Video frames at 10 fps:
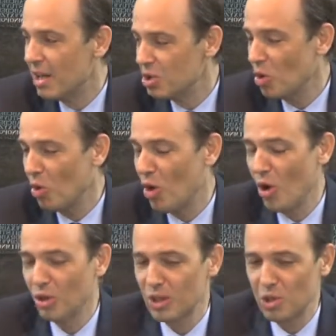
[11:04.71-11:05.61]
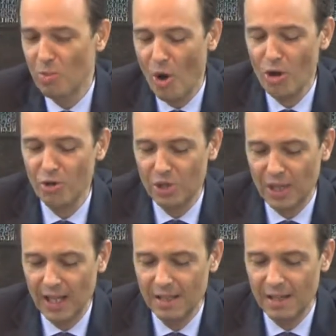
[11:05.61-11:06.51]
so-called smaller
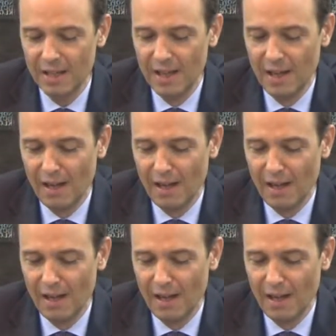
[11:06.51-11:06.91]
states